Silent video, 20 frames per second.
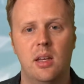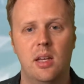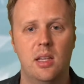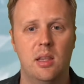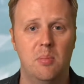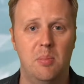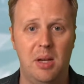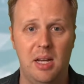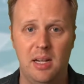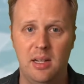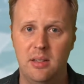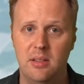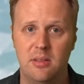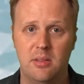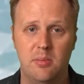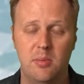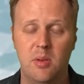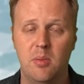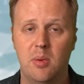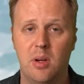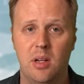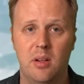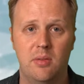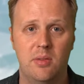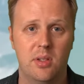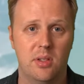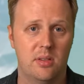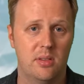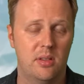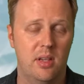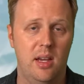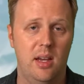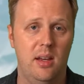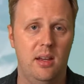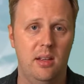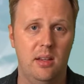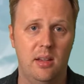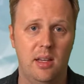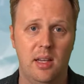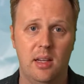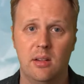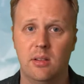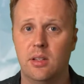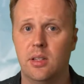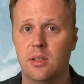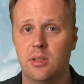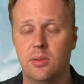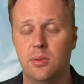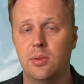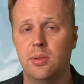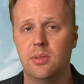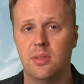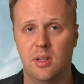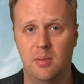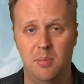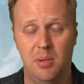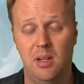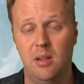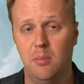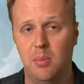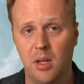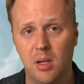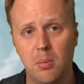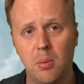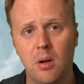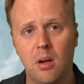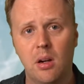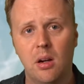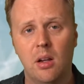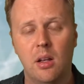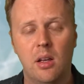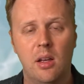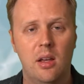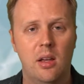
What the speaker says: in the past we might have just had analog tools like pen and paper